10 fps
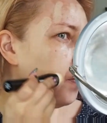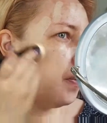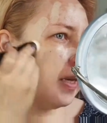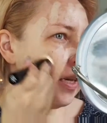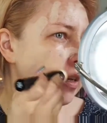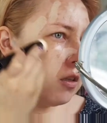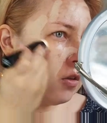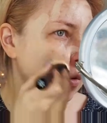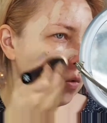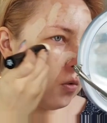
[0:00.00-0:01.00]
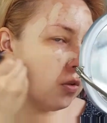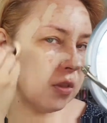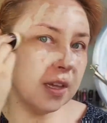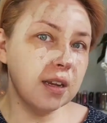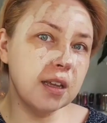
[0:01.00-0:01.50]
pink toned
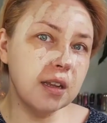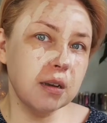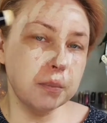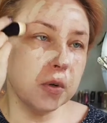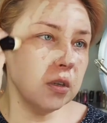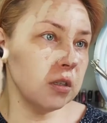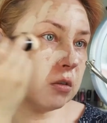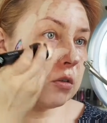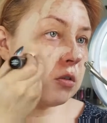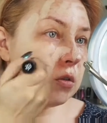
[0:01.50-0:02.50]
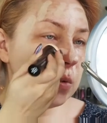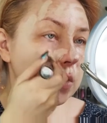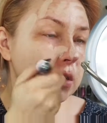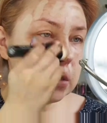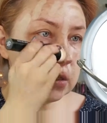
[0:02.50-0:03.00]
than in monitor, so
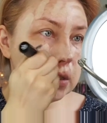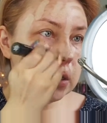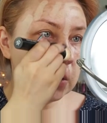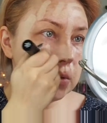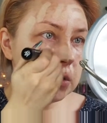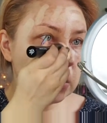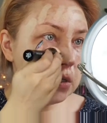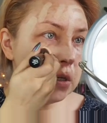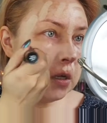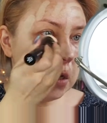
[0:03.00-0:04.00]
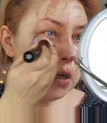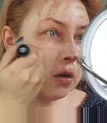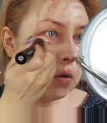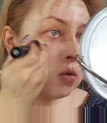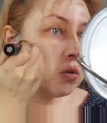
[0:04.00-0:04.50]
we'll see how it
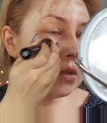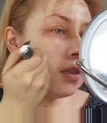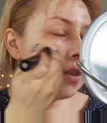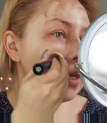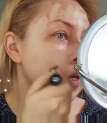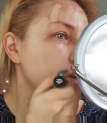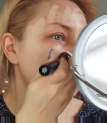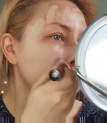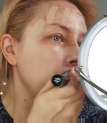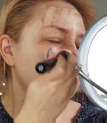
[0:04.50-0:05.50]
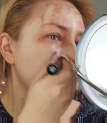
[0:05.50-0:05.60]
looks at the end.